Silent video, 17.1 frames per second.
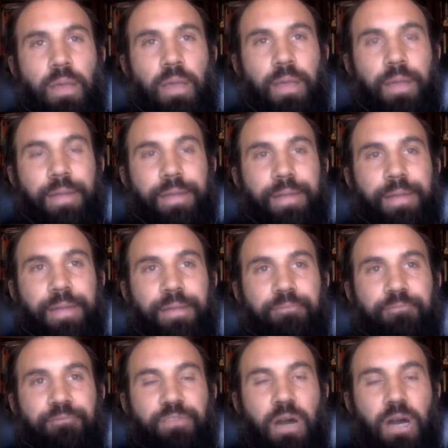and it
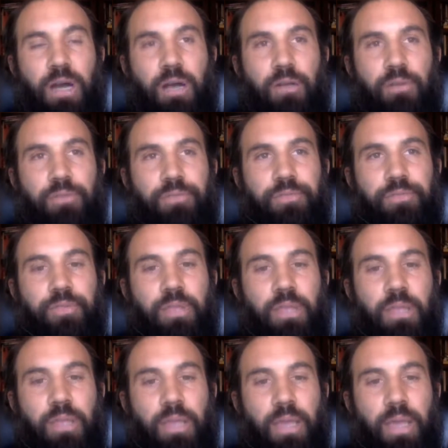involved
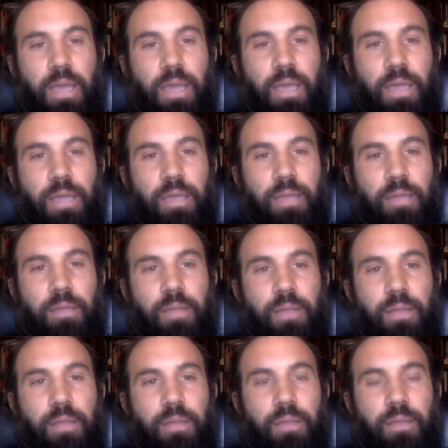
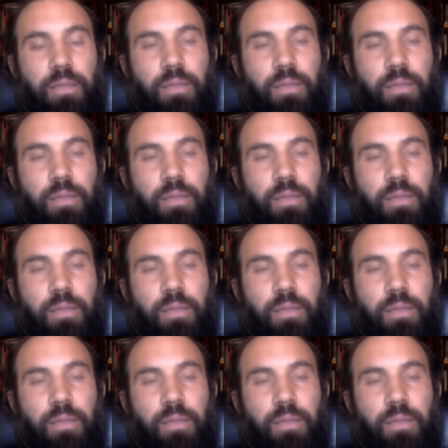a